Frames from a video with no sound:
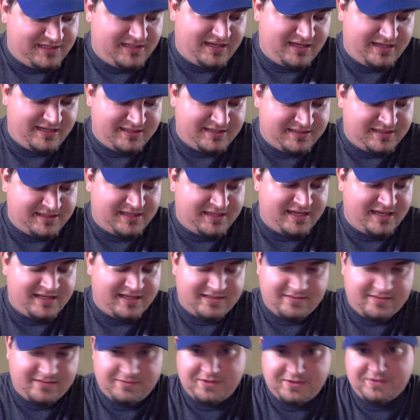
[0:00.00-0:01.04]
I can see
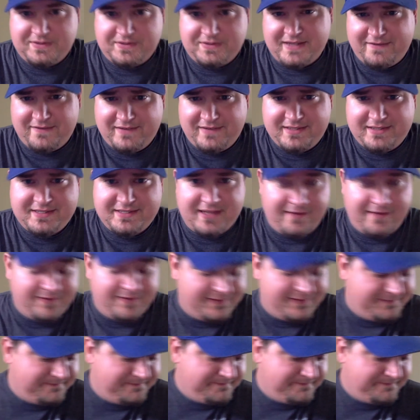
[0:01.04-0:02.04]
that. So 7-7.